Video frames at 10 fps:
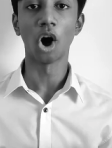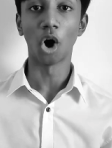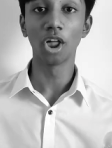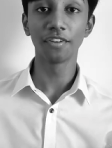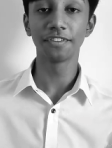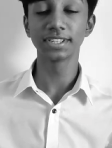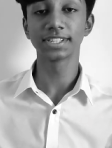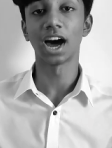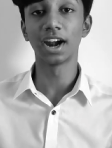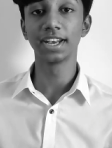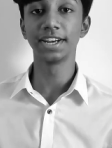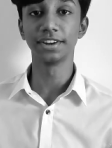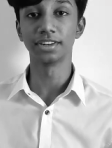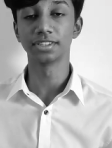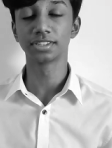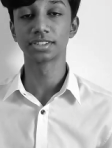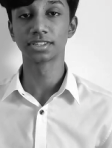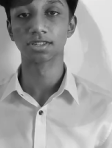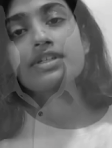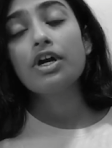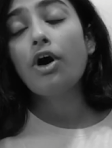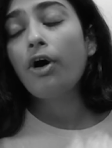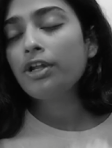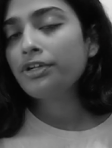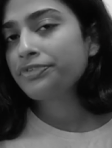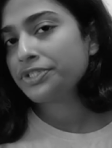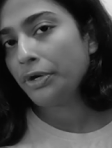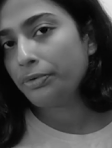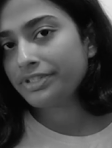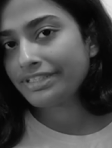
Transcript: All of us are leaders. All of us hold the